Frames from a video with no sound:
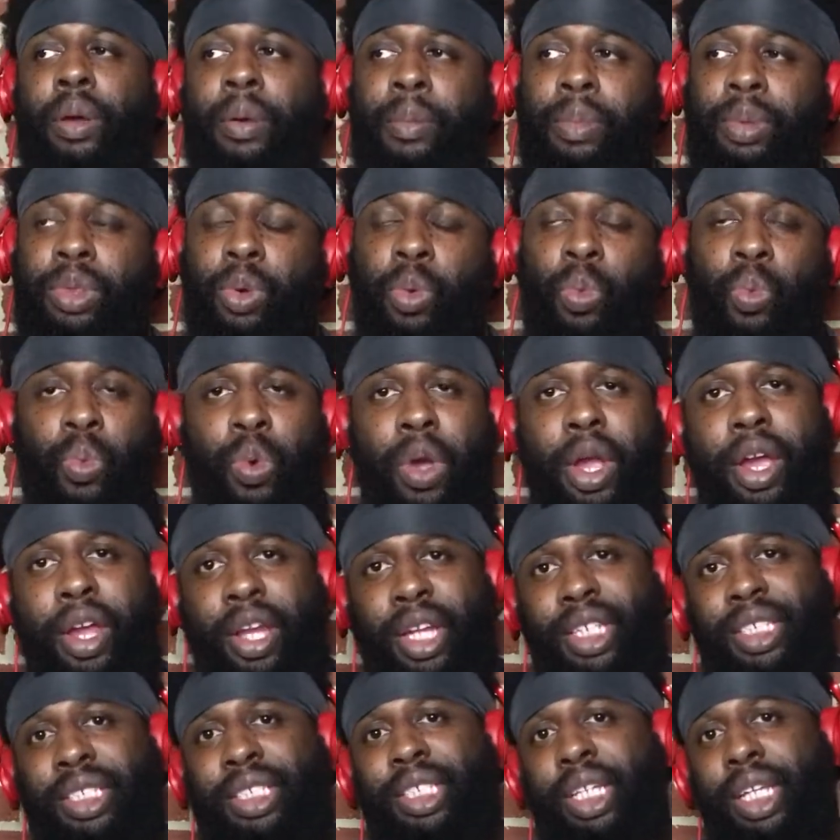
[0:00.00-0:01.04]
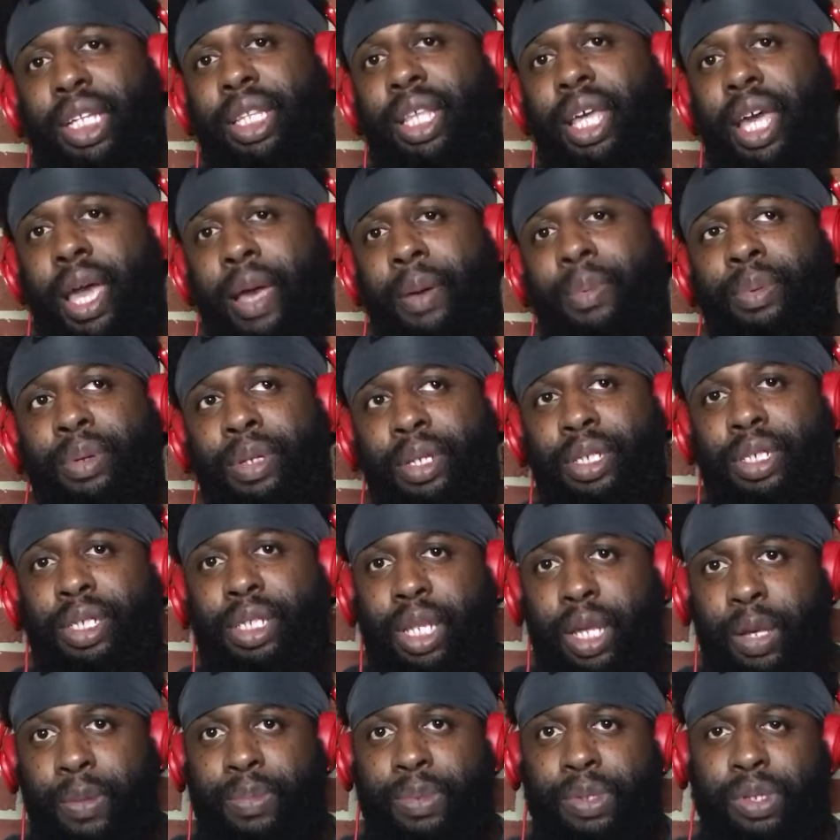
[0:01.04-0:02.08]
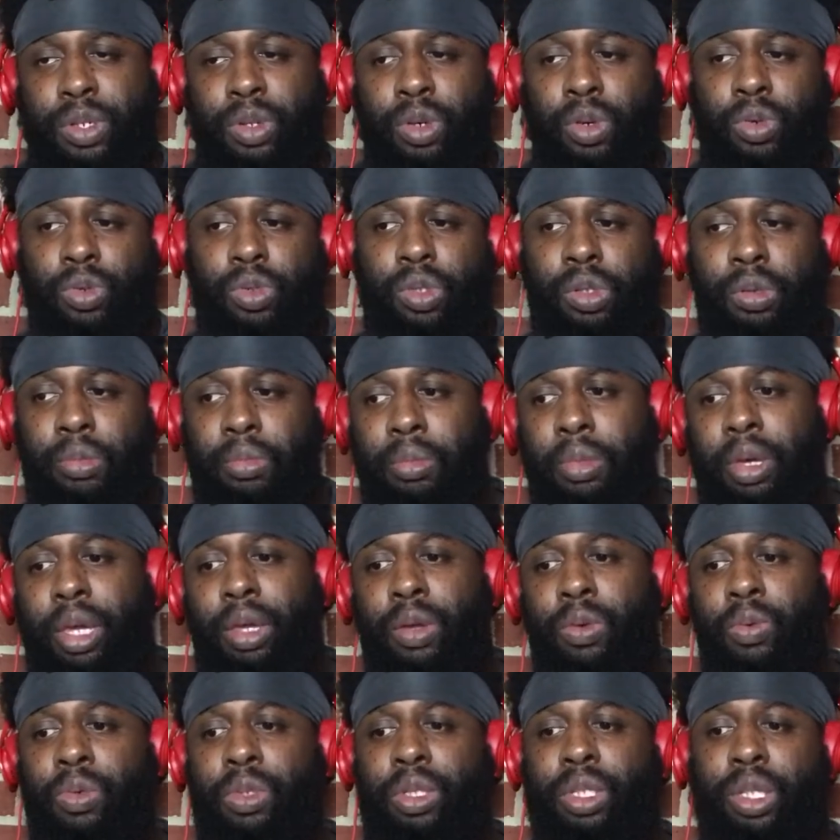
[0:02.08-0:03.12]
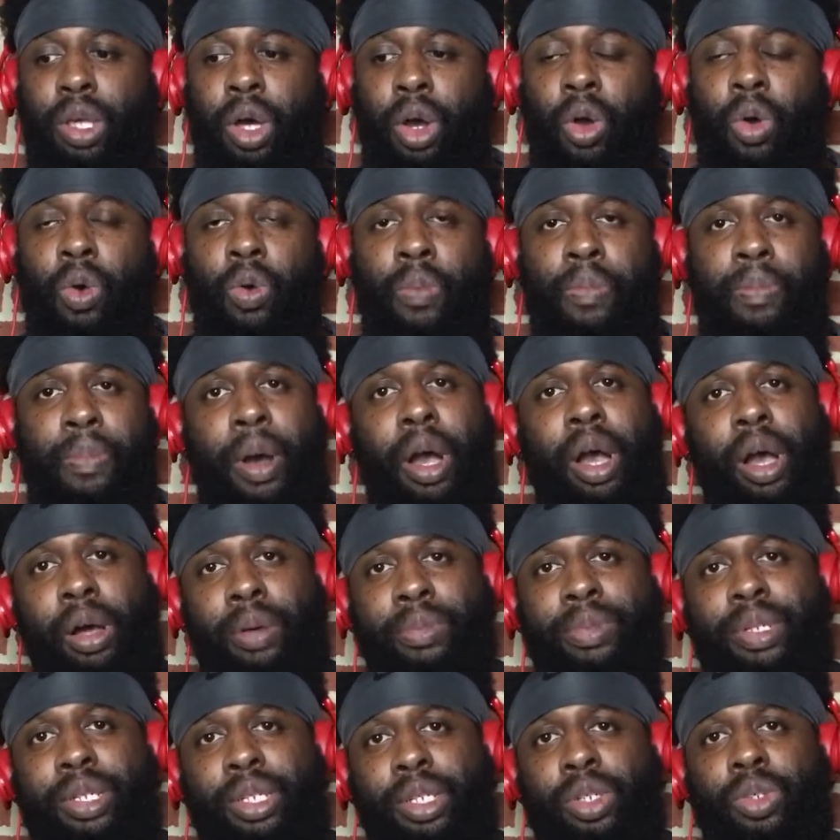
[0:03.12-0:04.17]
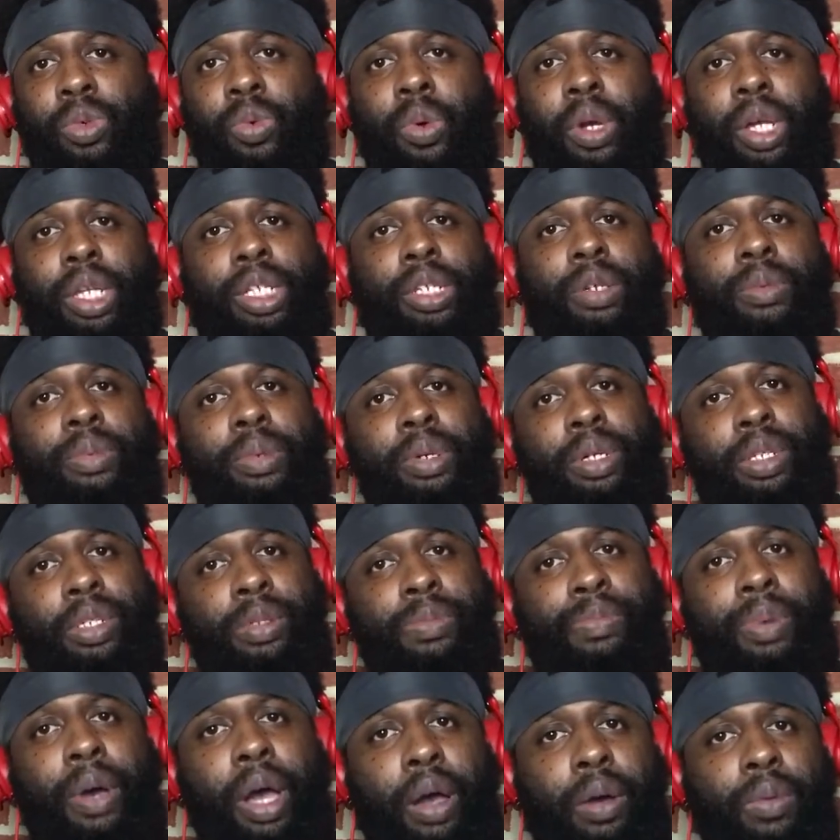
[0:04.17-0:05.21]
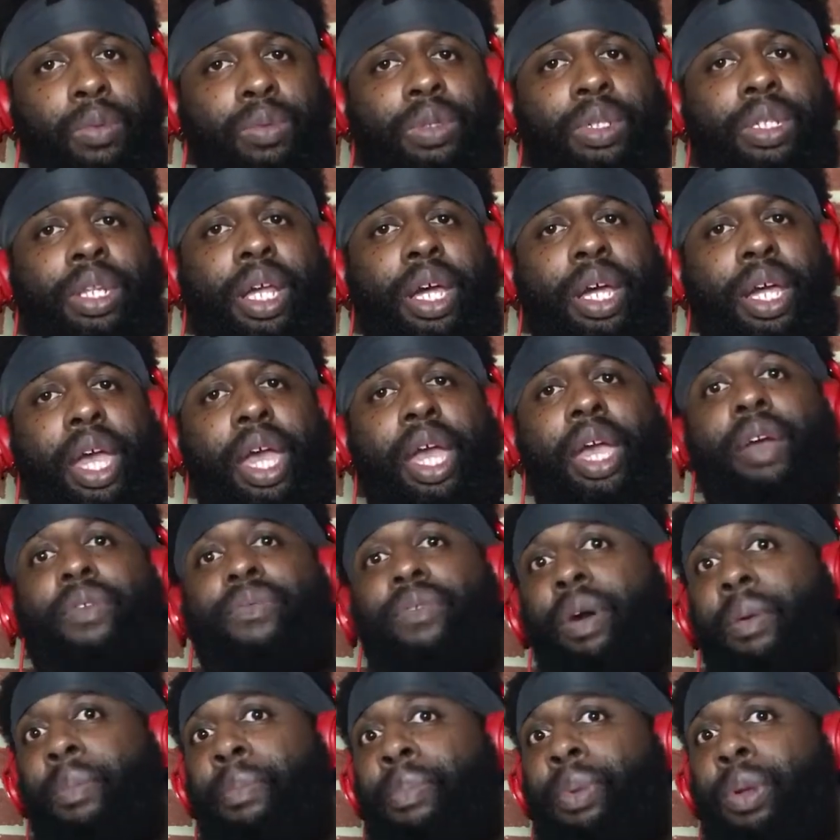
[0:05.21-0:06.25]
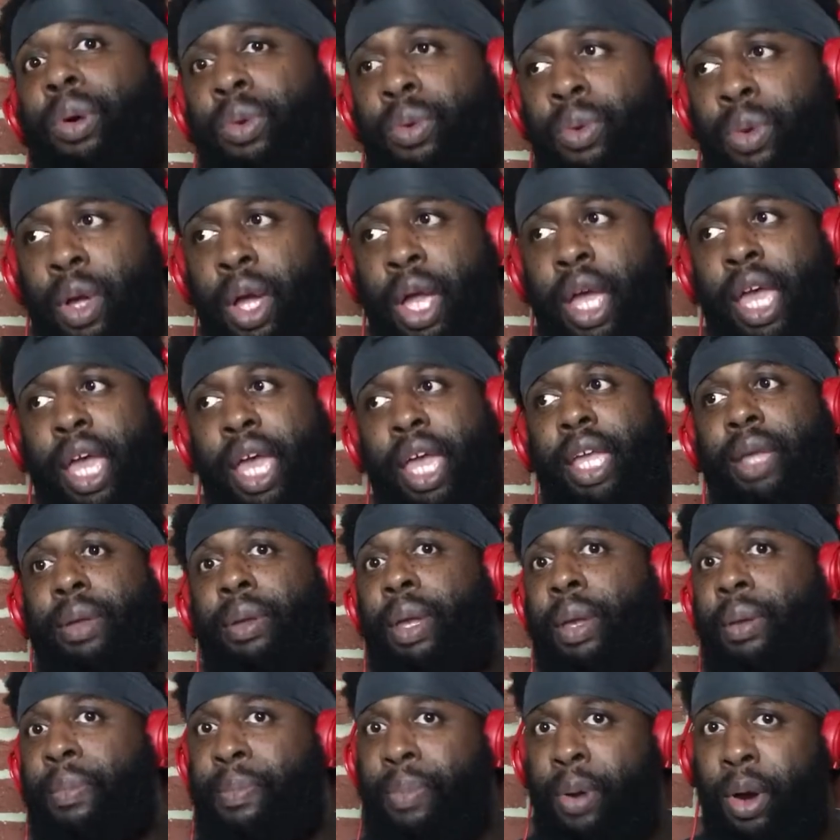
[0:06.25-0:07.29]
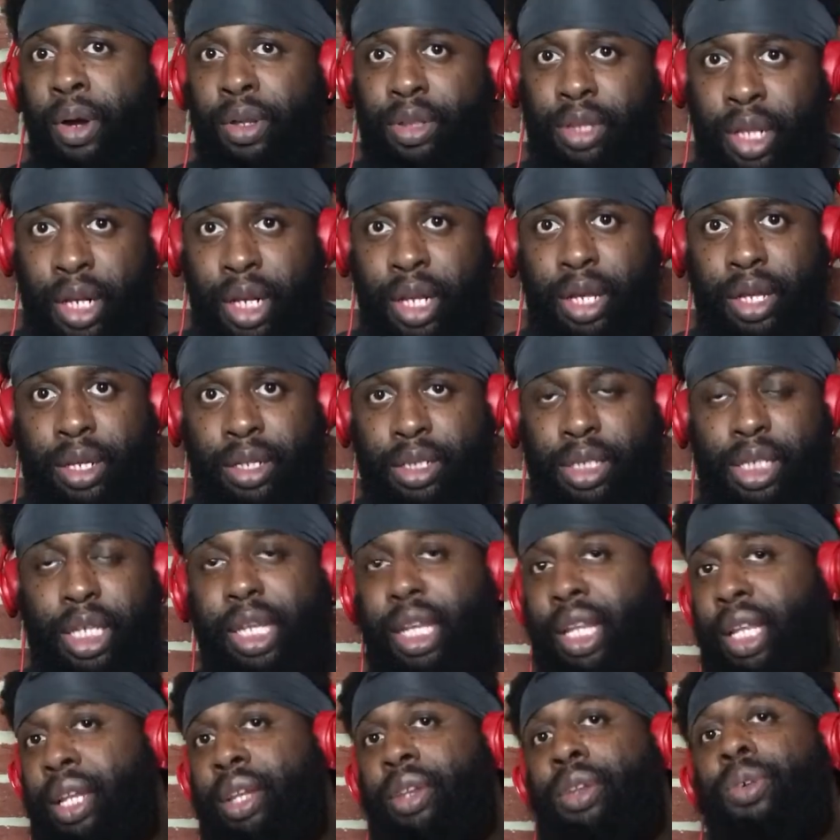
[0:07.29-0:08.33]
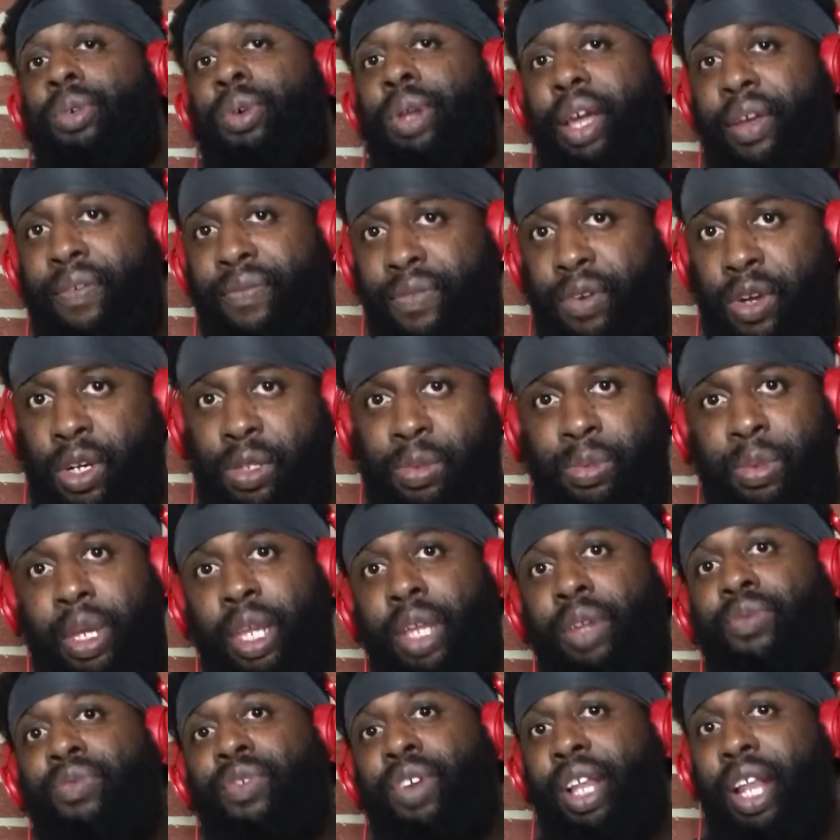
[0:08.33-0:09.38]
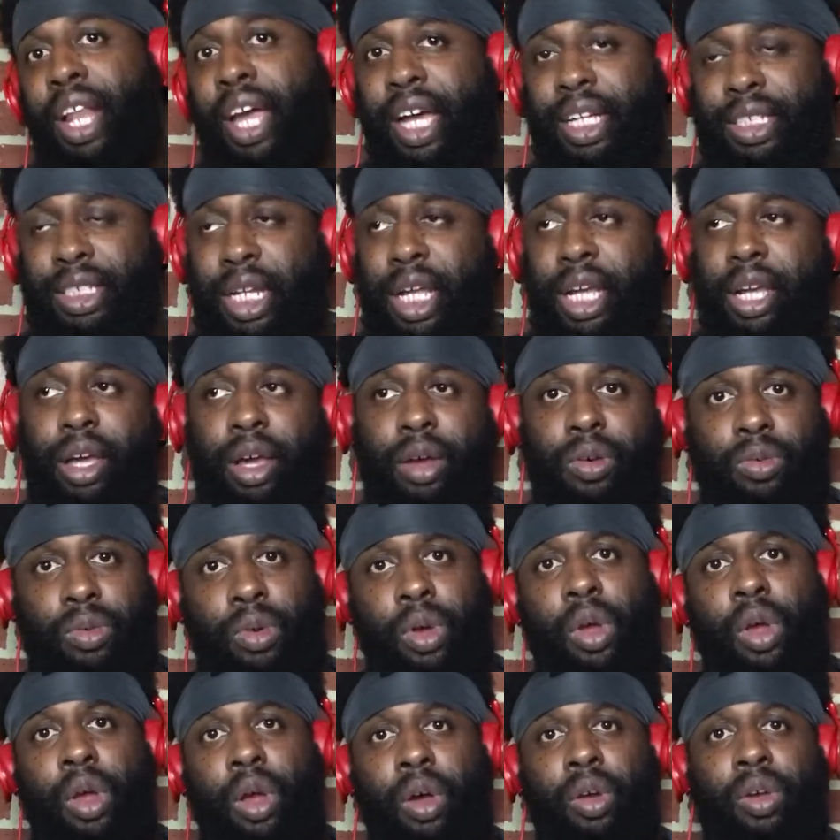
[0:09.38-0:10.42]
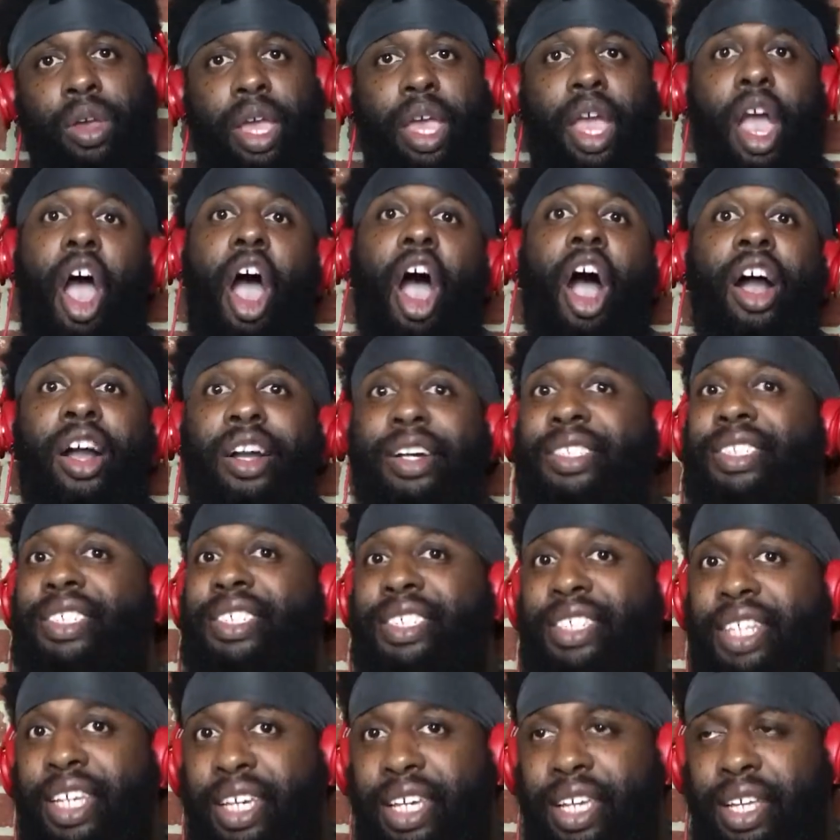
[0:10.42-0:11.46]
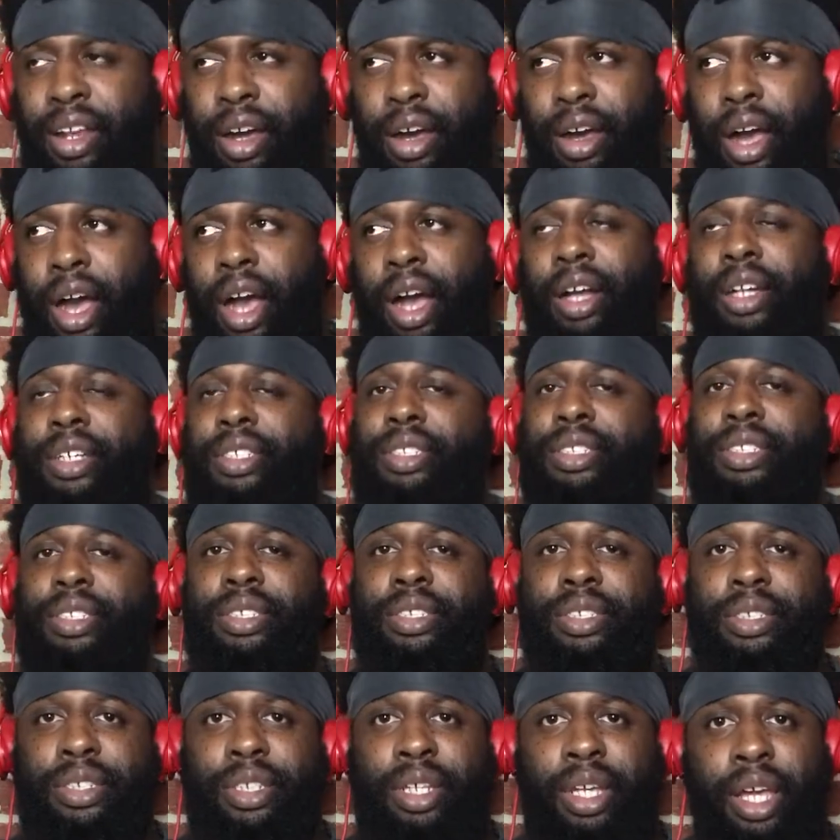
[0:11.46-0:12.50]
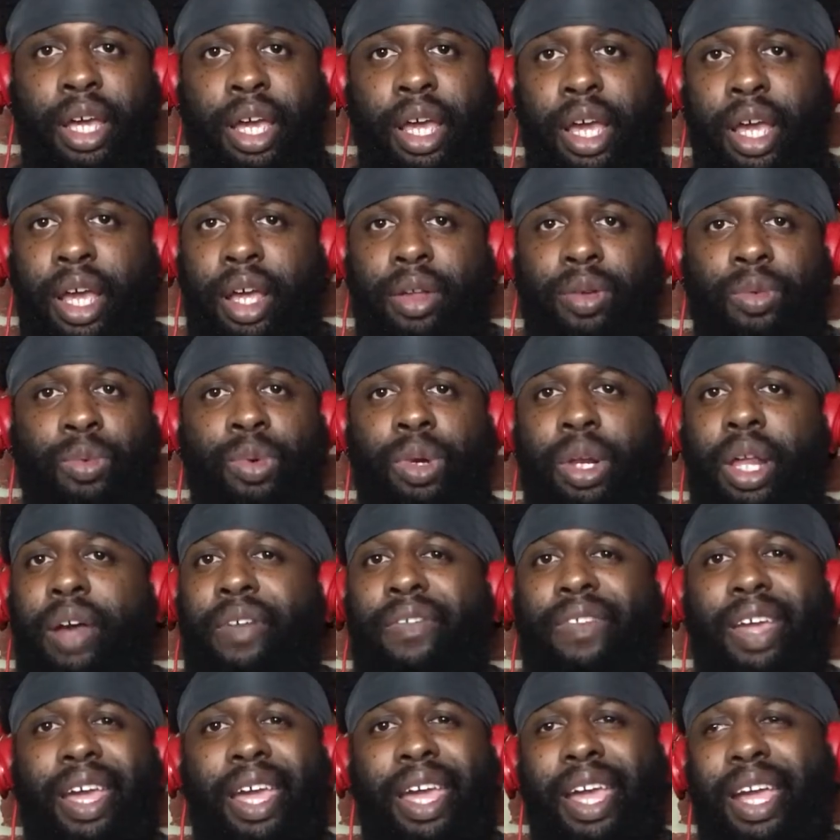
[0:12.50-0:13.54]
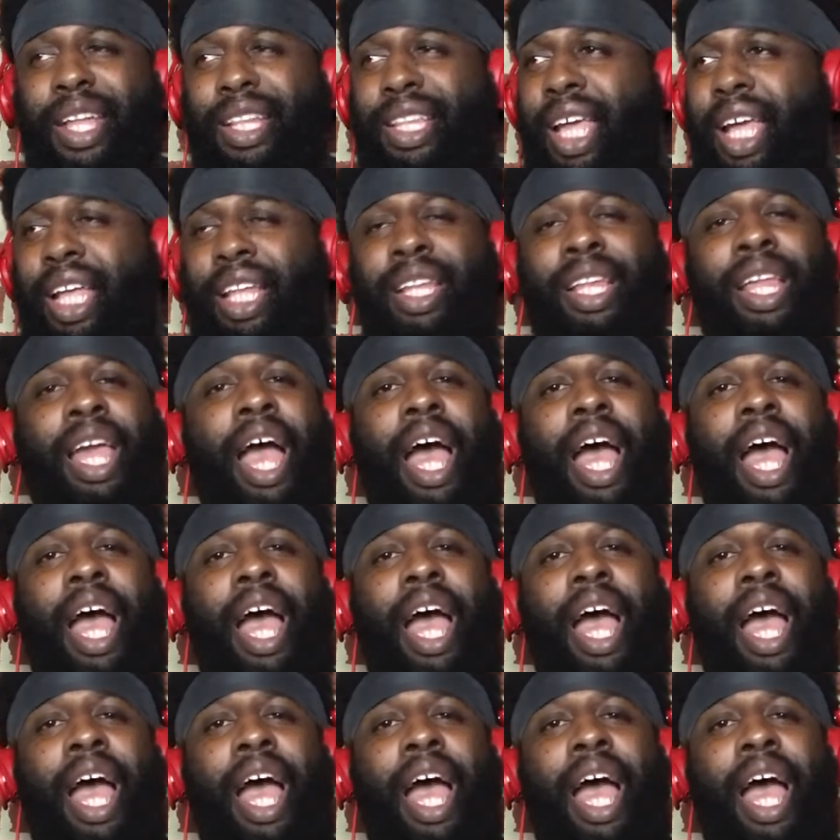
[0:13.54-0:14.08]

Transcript: But the weirdest shit that happened in the episode to me was the whole bomb situation because Paul was like, hey, if I blow, he, he burnt the letters. He didn't do it at first, but he realized, like, oh, okay, Augustine or Augustine, whatever the head that.